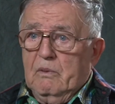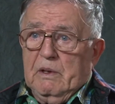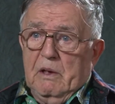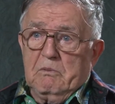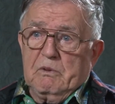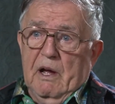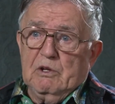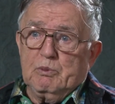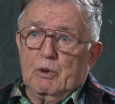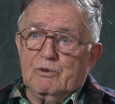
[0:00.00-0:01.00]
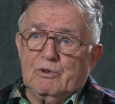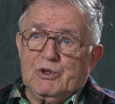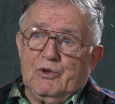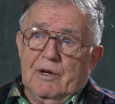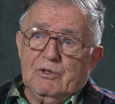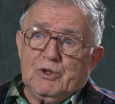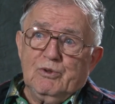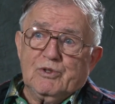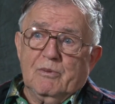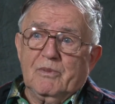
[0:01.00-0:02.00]
He had dodge bullets or trying to
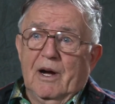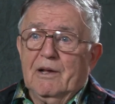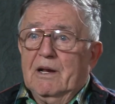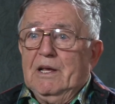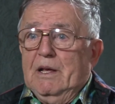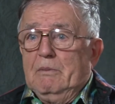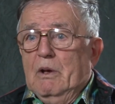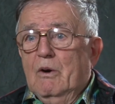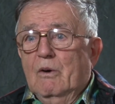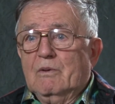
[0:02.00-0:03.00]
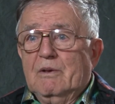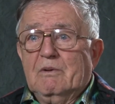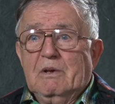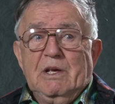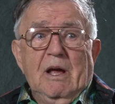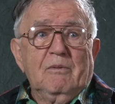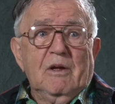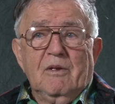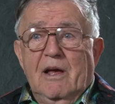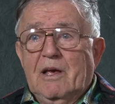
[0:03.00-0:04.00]
shoot somebody. I didn't even know. He had
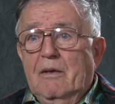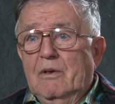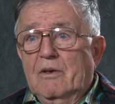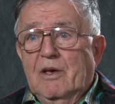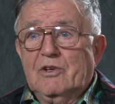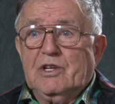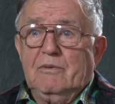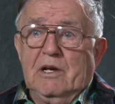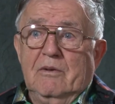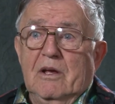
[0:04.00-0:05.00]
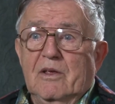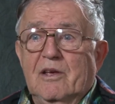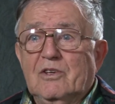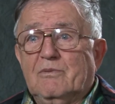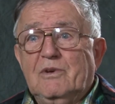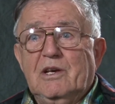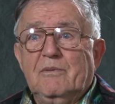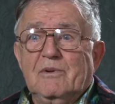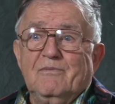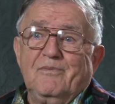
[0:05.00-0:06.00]
not, I had nothing against him. He had nothing against me.
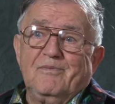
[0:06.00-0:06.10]
But